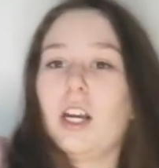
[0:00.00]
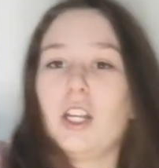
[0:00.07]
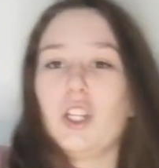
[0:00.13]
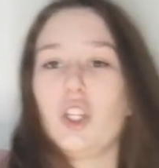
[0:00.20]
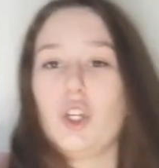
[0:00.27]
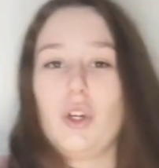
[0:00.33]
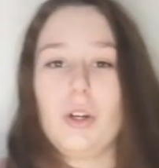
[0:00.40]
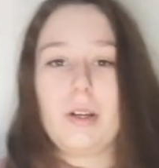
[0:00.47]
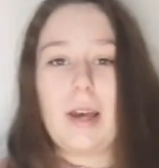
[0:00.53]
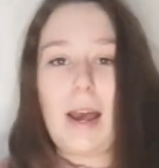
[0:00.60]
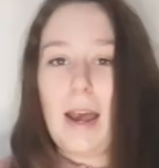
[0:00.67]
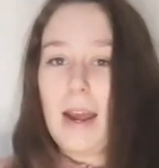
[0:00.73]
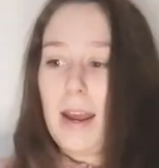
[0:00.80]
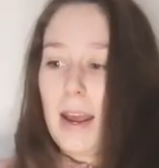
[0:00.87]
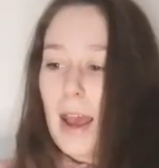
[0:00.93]
in
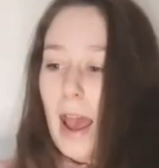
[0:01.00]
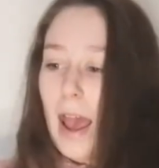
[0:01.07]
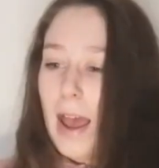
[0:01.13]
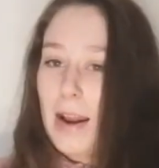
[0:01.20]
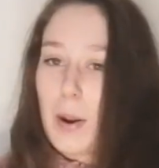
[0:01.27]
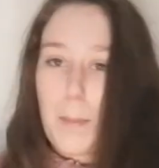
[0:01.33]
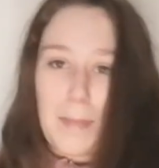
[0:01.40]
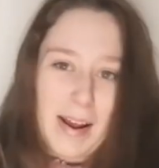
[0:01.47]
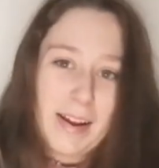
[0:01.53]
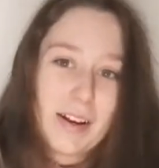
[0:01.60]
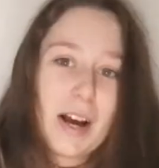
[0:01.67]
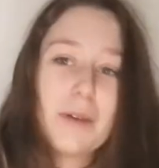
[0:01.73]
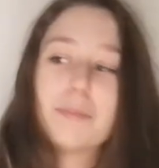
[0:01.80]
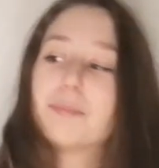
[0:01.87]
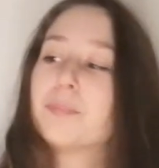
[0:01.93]
UK and
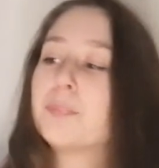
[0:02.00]
America.